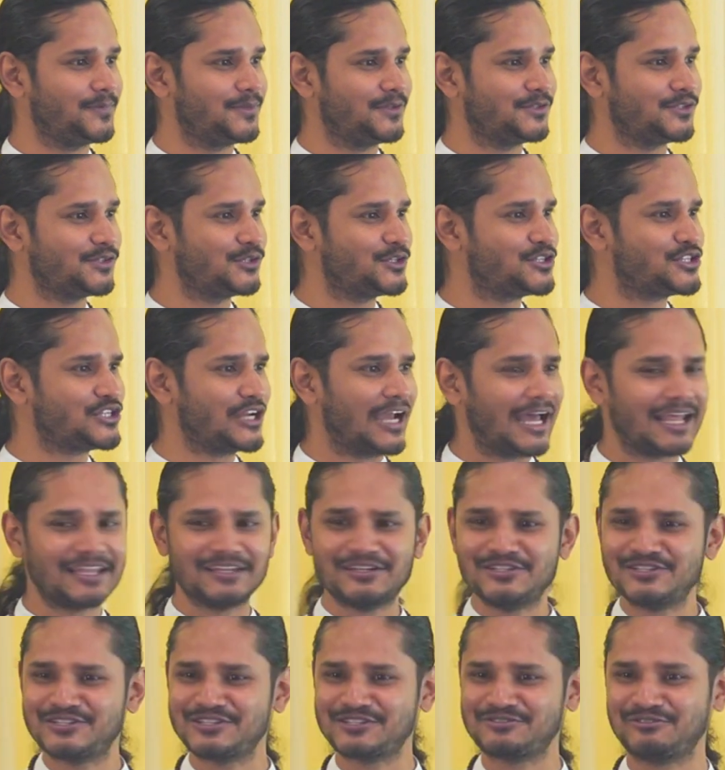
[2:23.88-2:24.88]
So
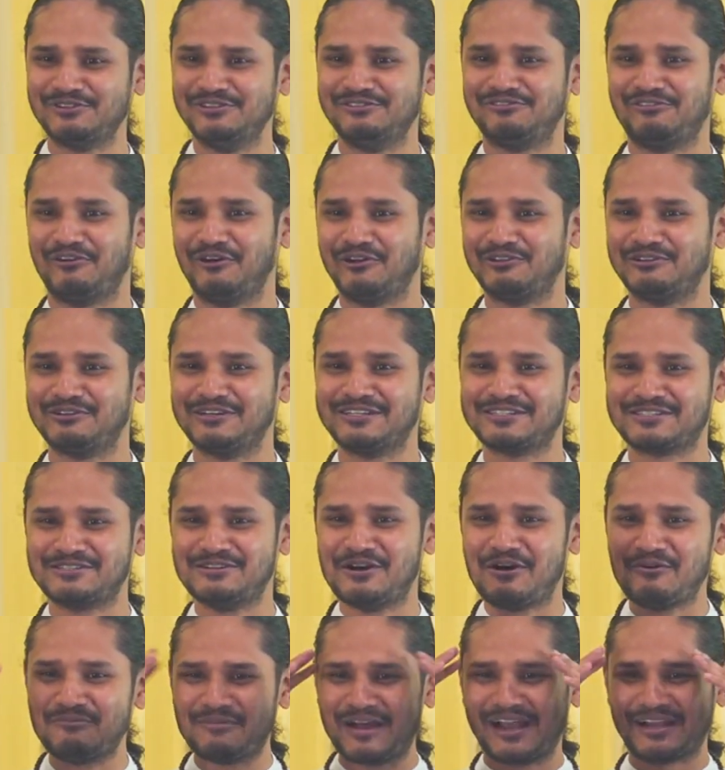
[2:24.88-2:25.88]
challenges will follow us
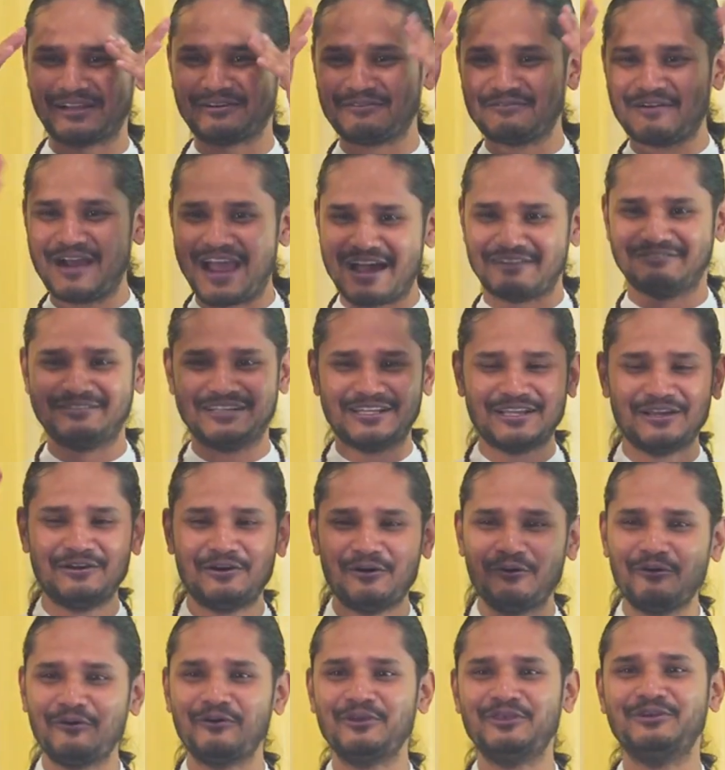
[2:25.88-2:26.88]
no matter where we
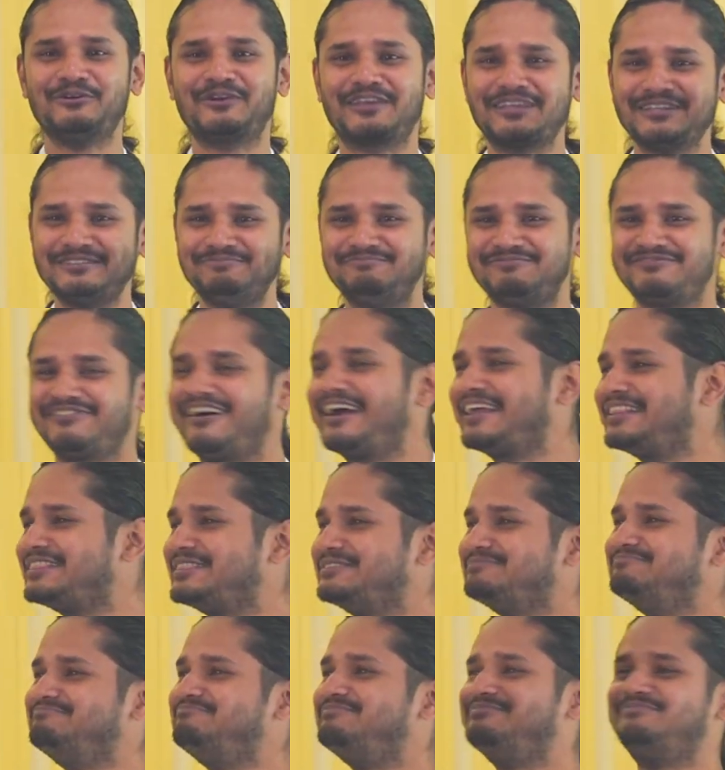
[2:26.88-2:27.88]
go. You can find
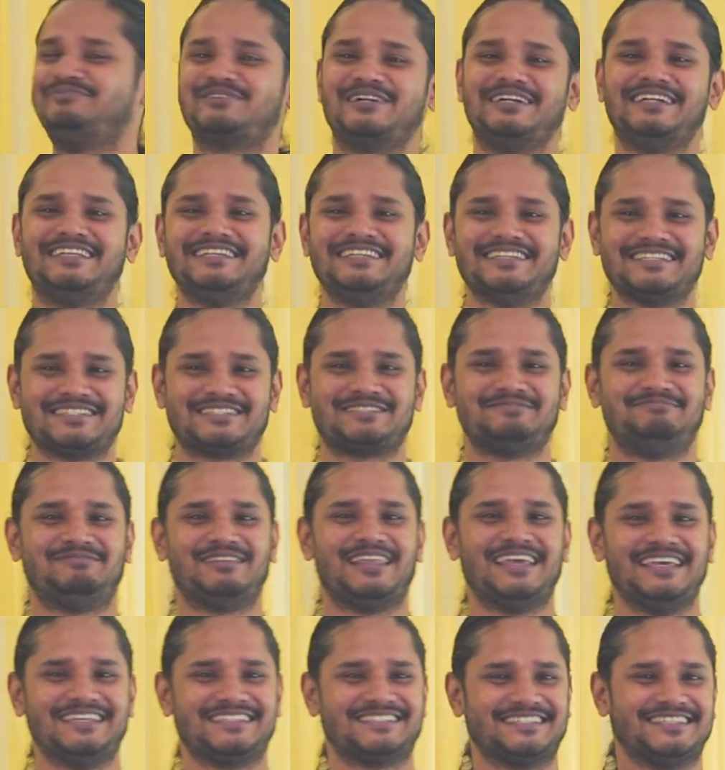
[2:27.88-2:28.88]
the prettiest
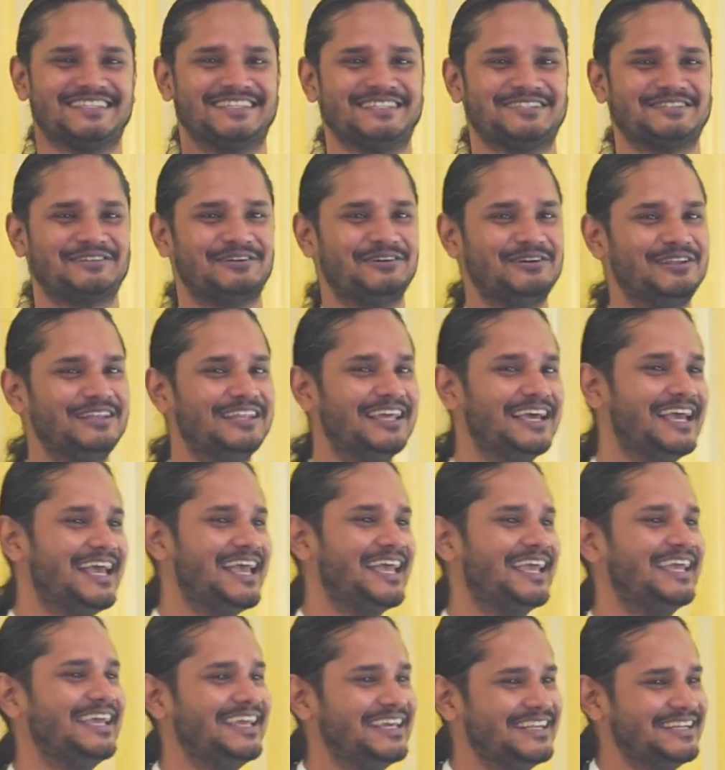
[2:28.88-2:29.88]
place in this whole
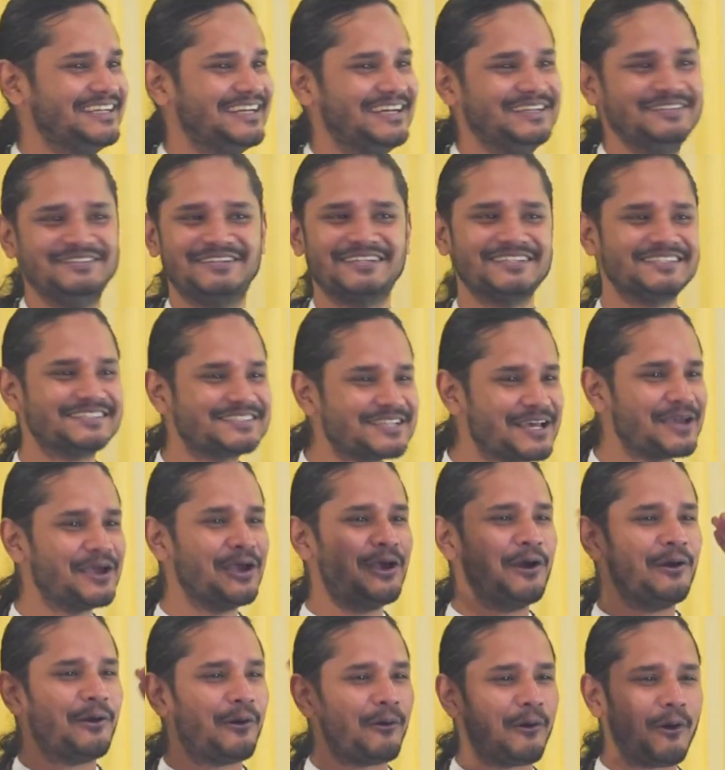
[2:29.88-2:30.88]
area. You can say,
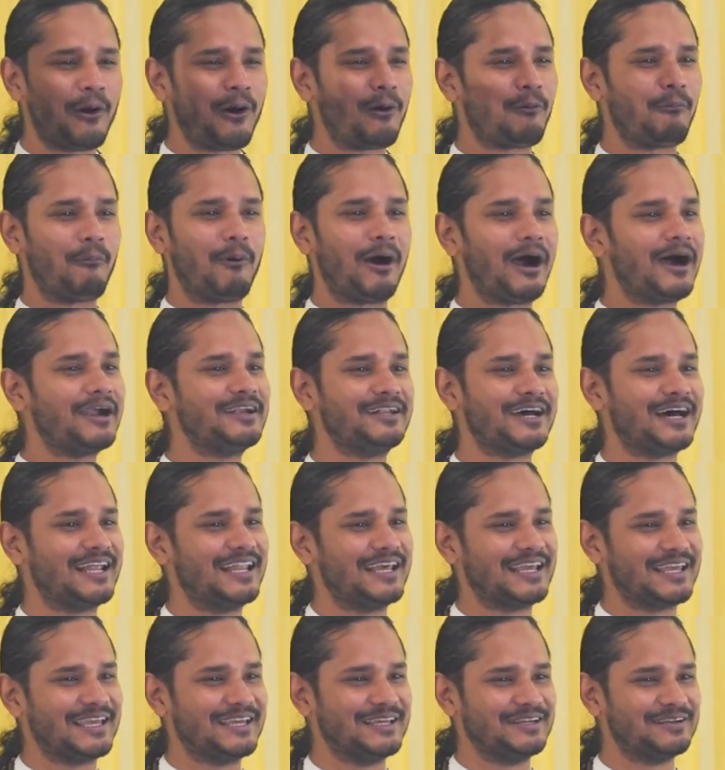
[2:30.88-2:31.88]
oh, wahan
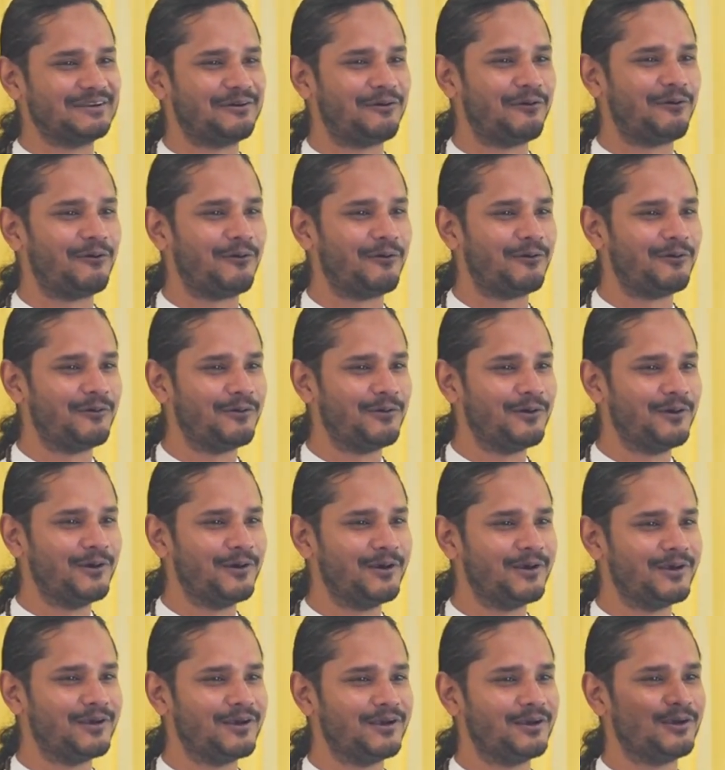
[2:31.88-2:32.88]
dalenge inko.
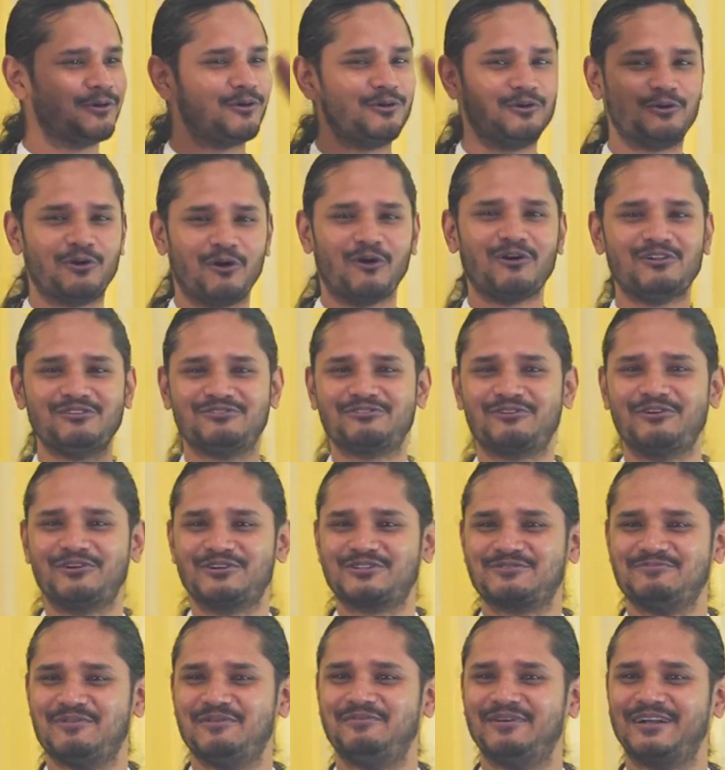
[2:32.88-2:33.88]
Golf
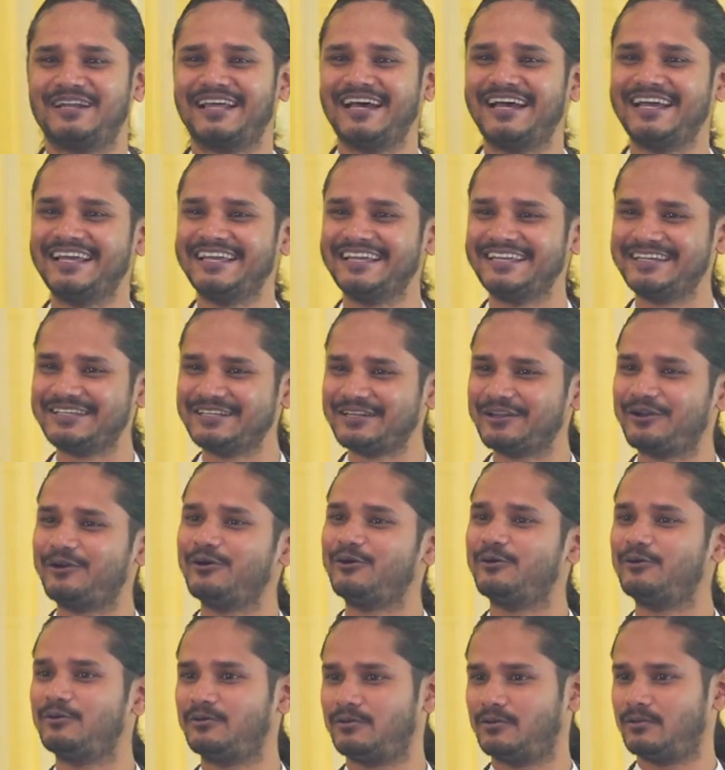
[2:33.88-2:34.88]
course mein bithayenge
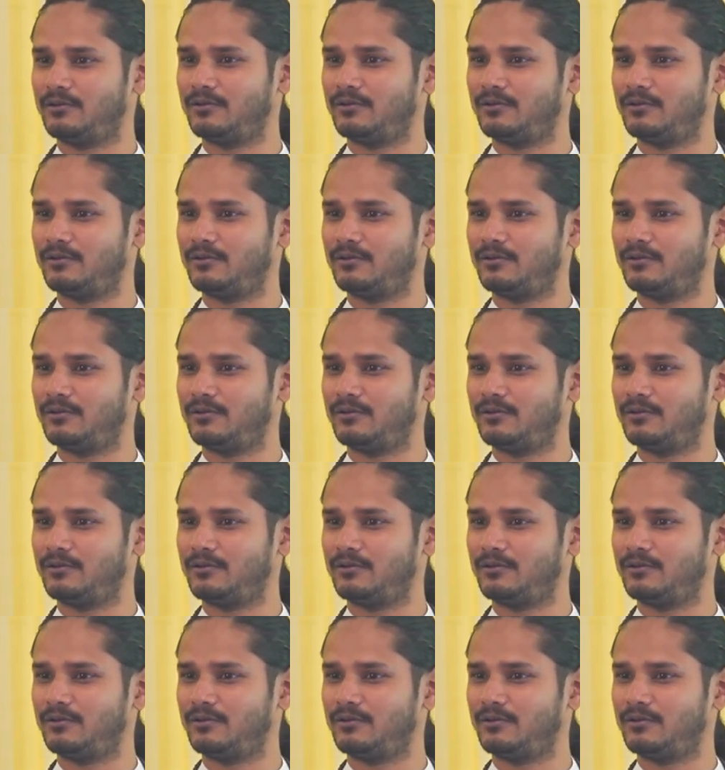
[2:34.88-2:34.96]
inko.